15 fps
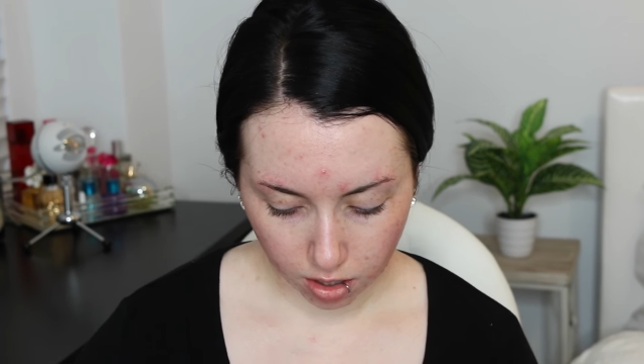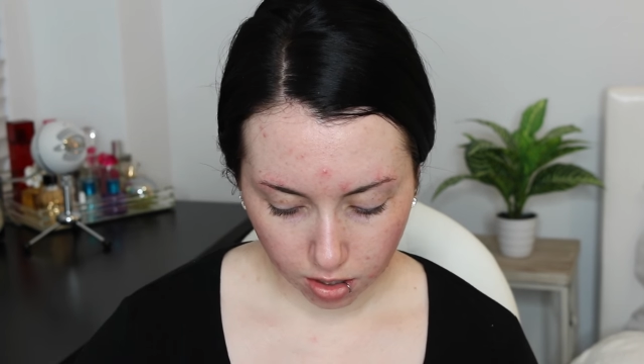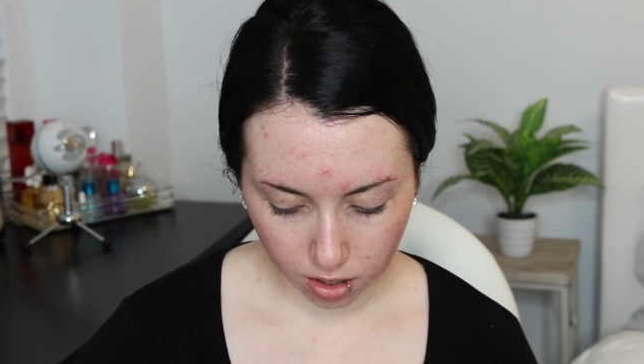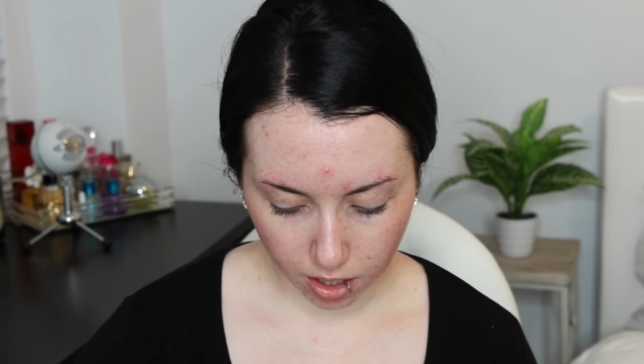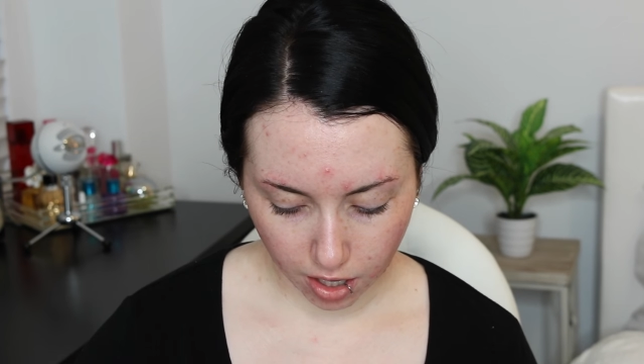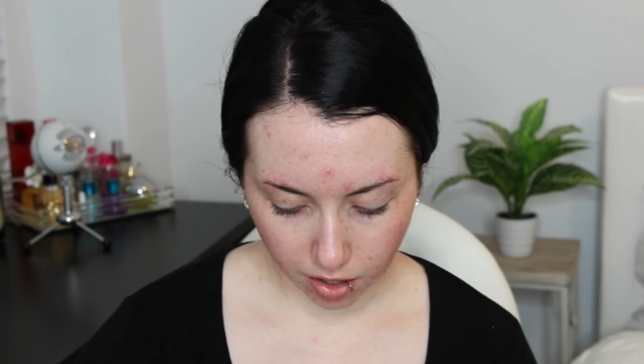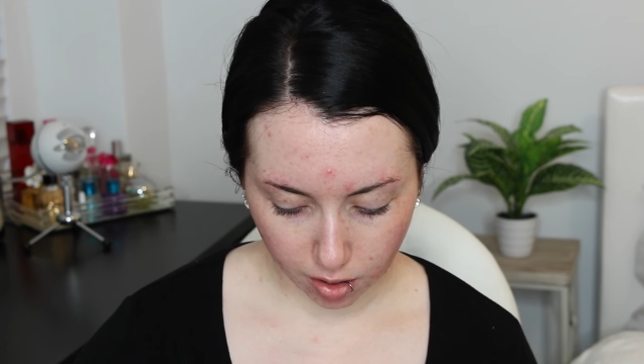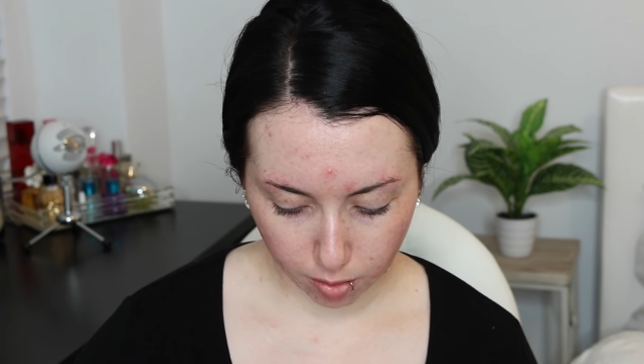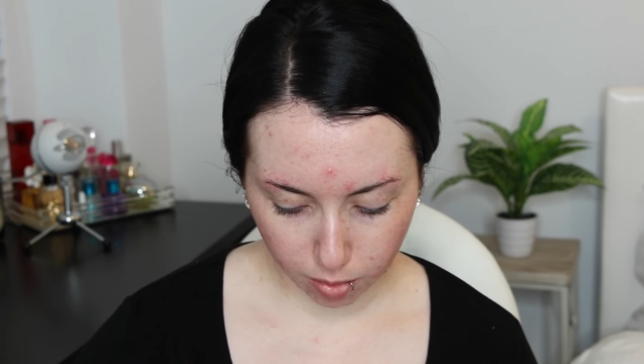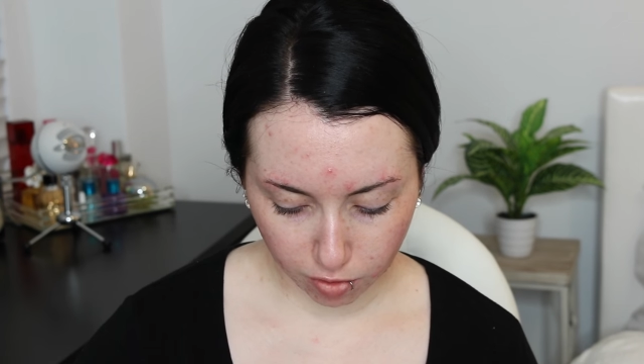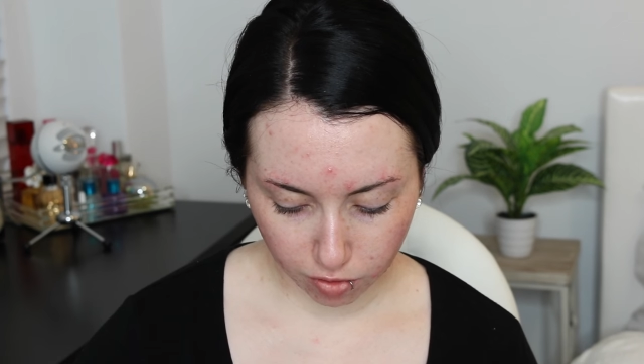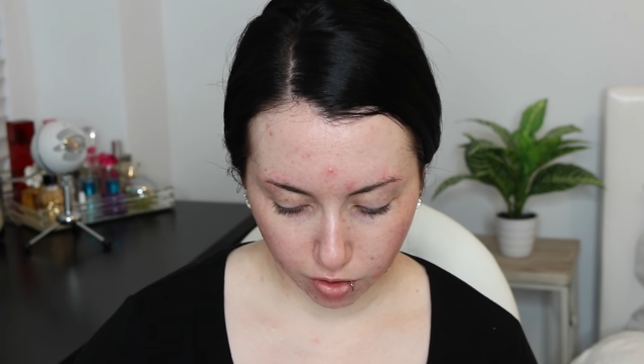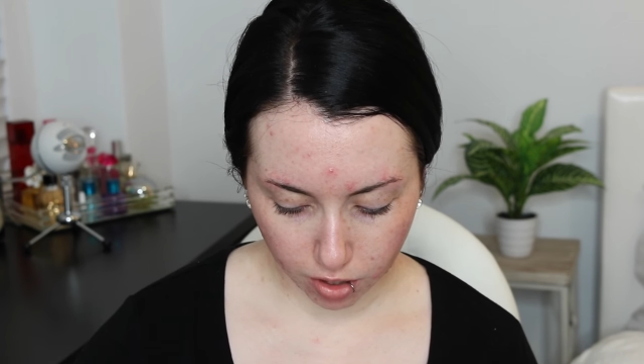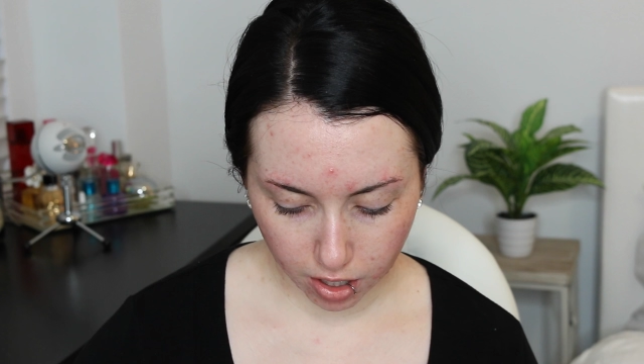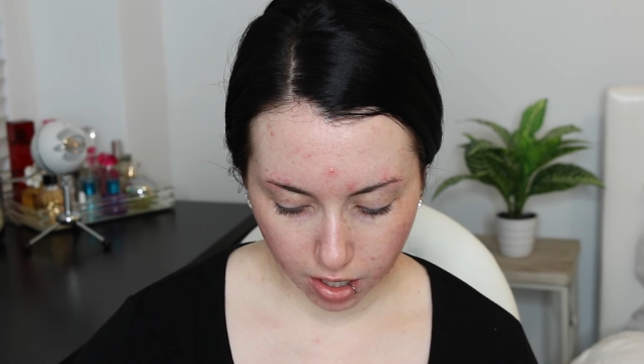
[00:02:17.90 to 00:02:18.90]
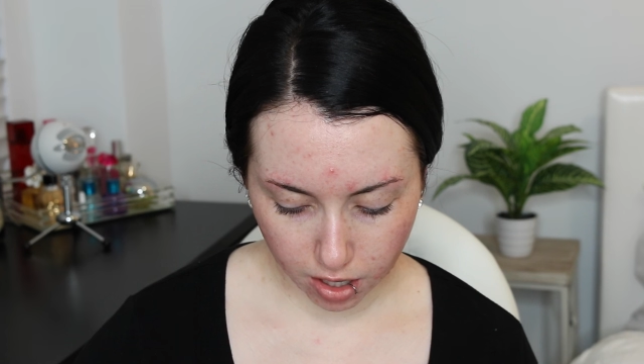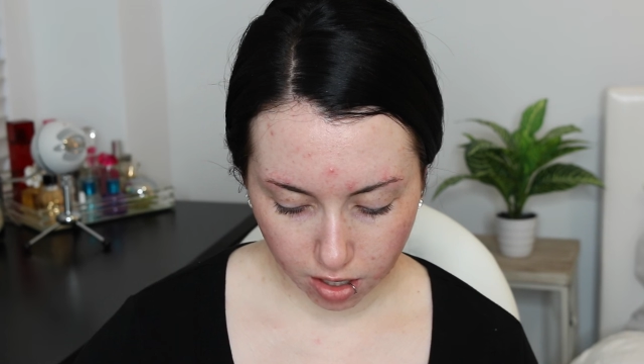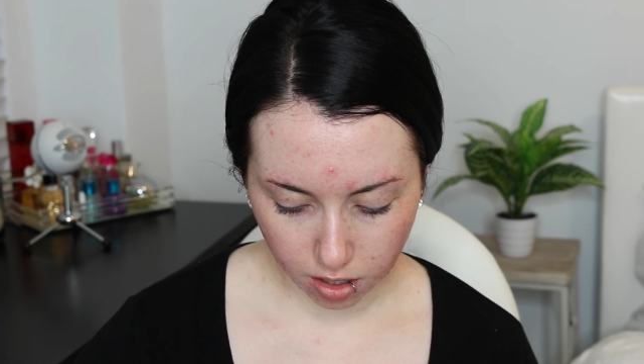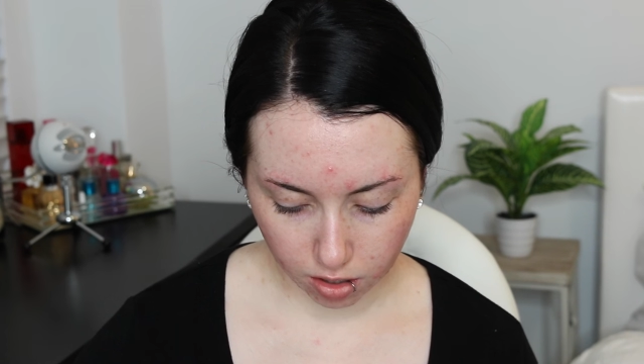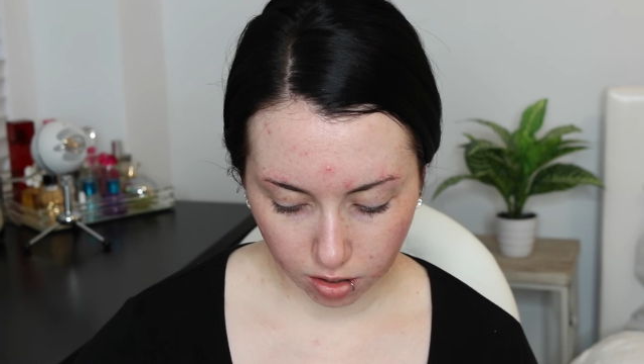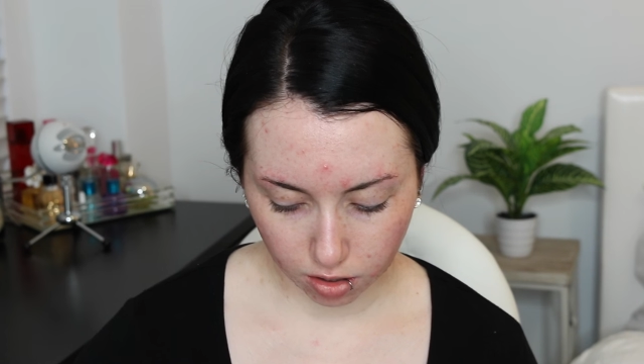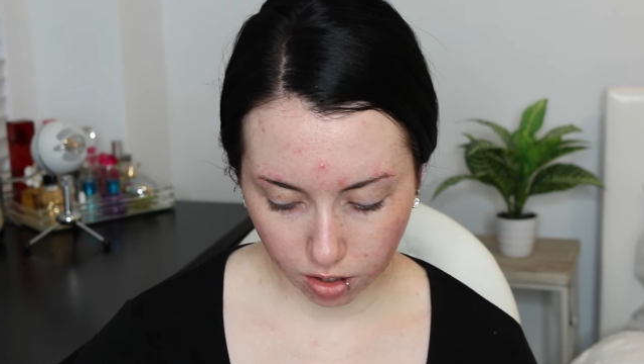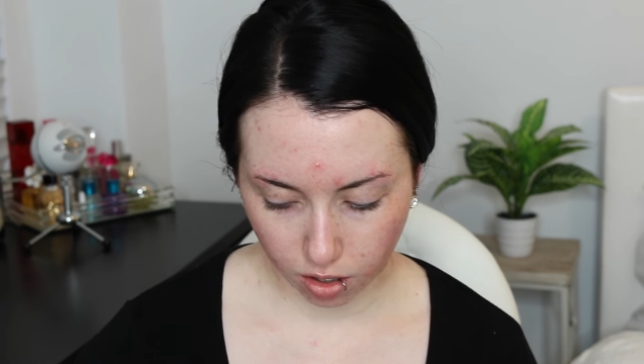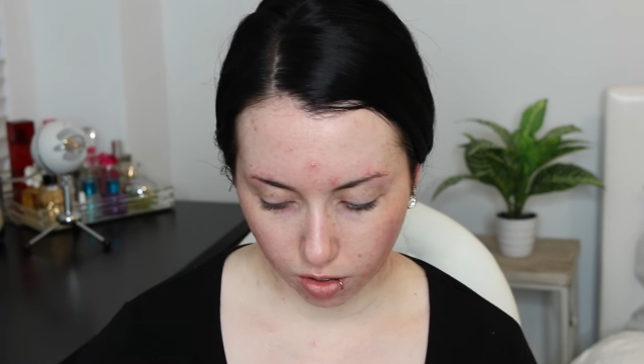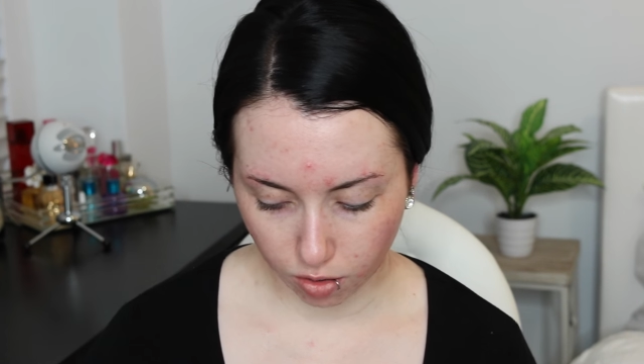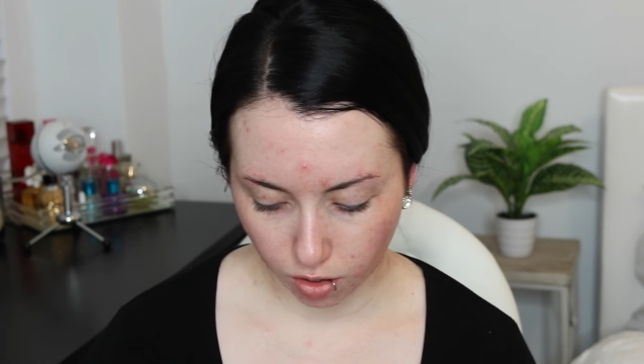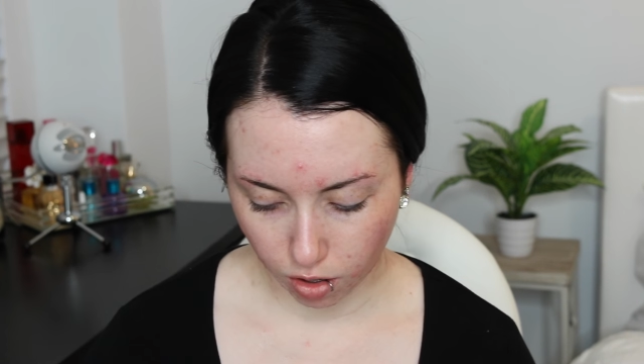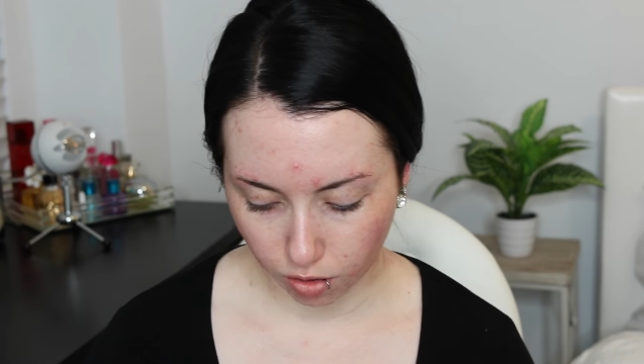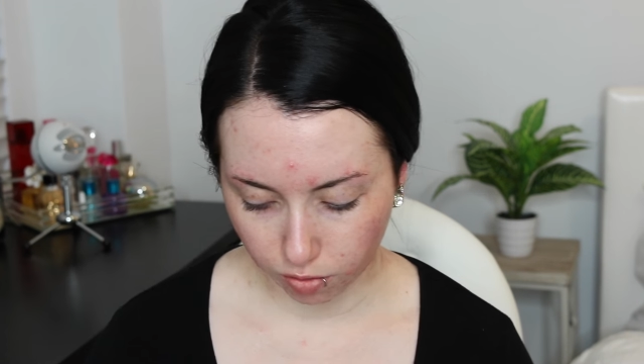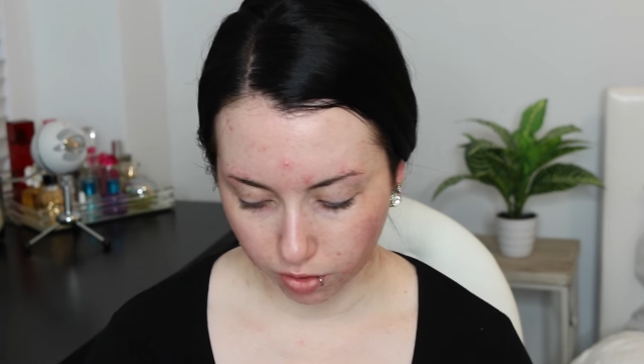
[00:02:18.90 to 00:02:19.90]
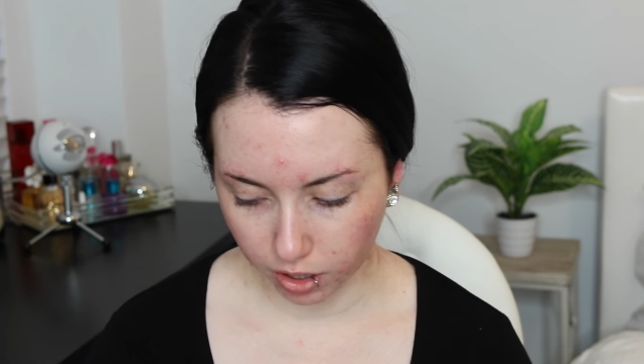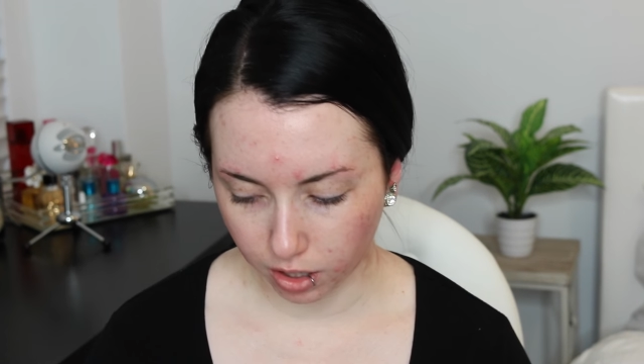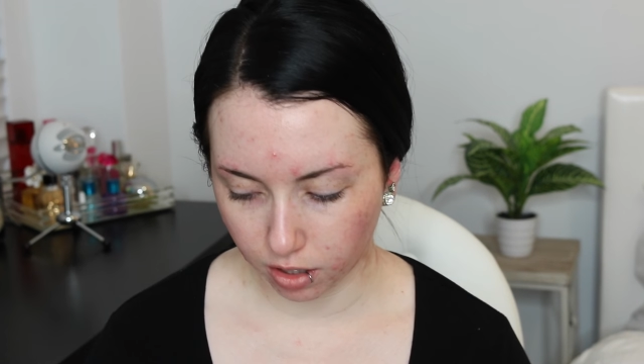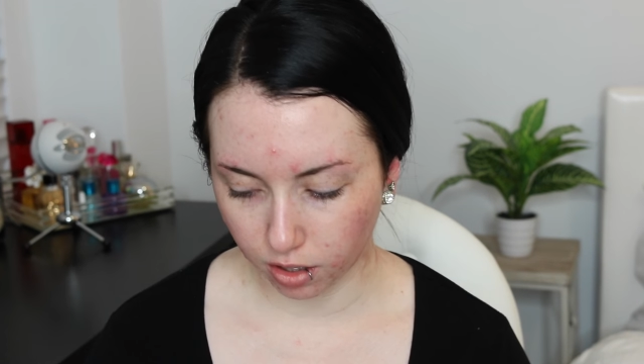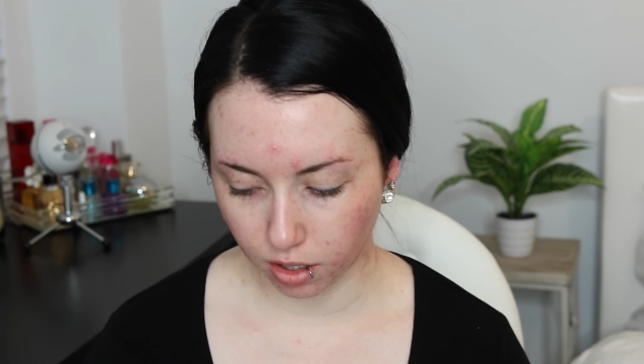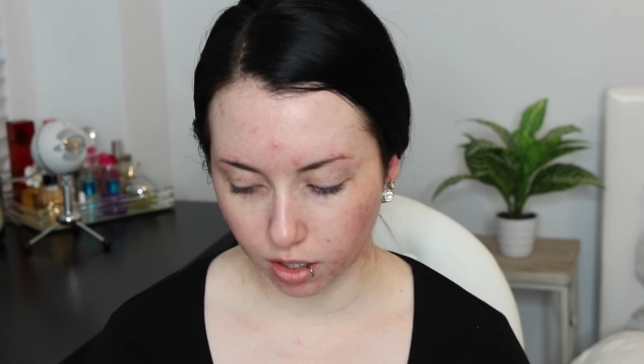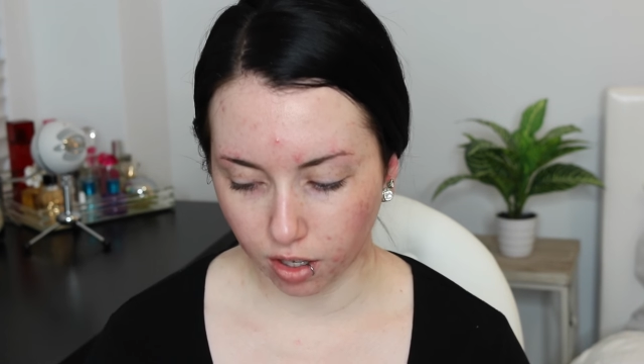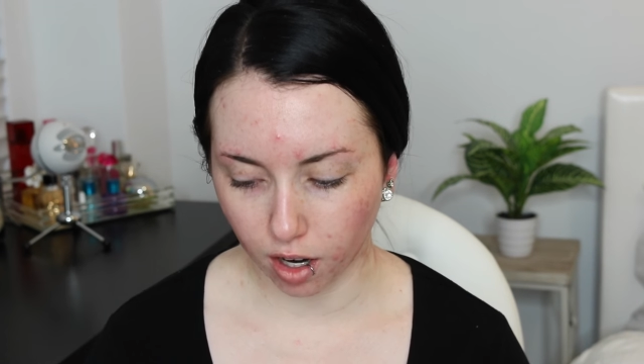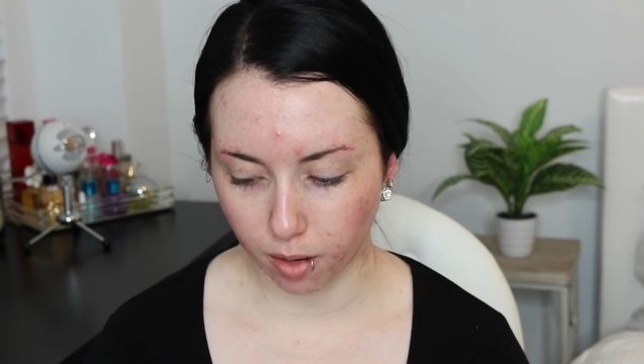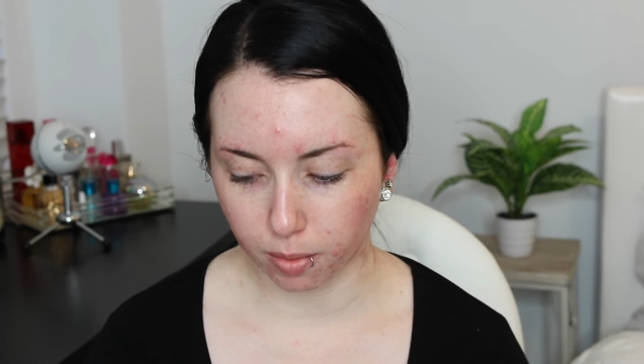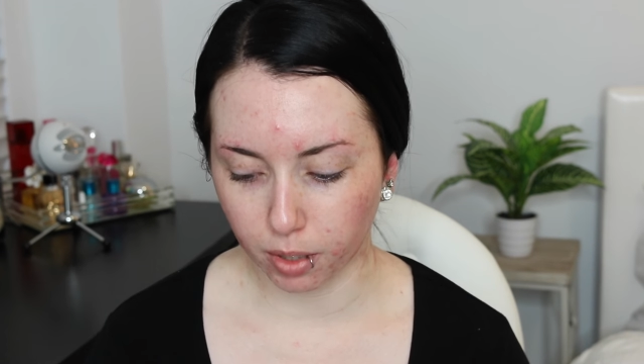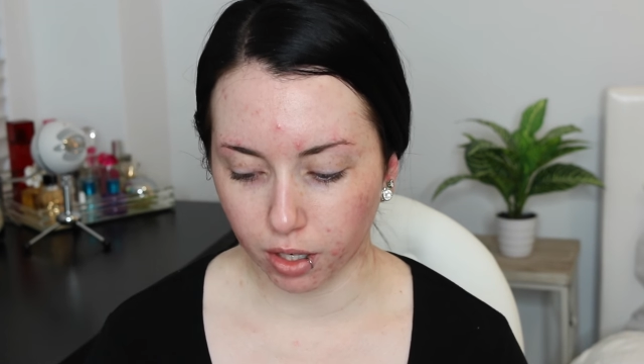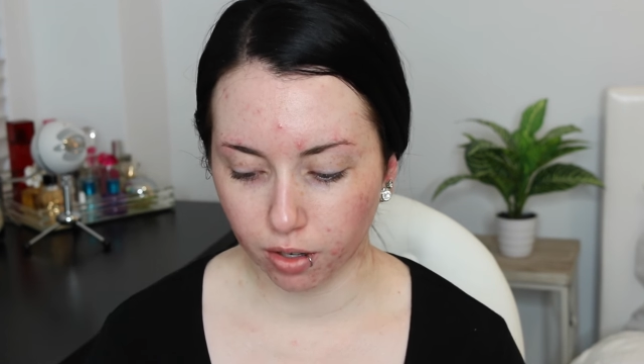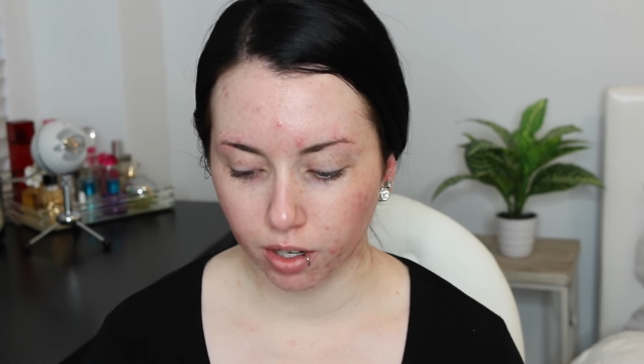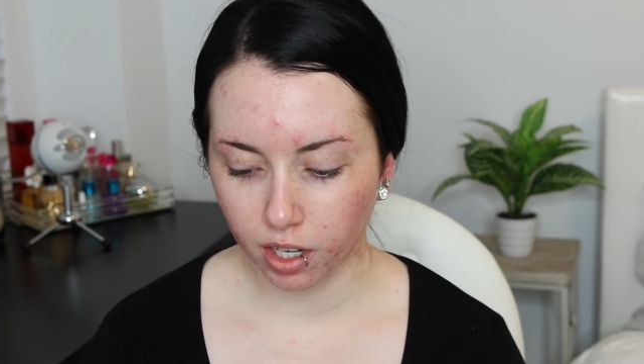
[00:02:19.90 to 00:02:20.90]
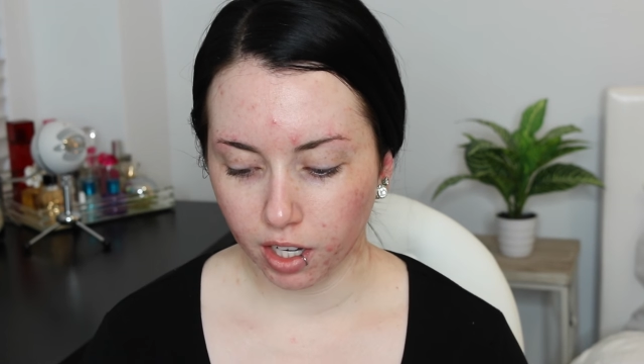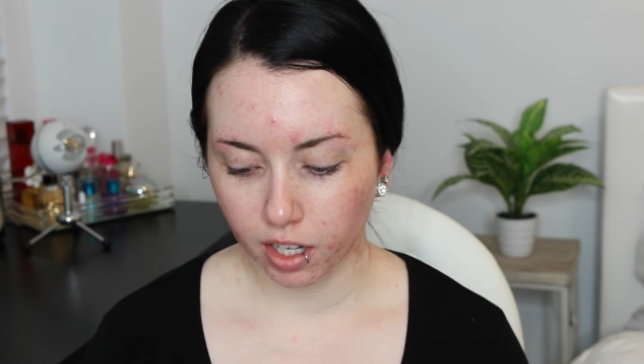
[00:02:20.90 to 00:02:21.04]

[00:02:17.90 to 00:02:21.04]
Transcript: together before, so hopefully it's a good combo.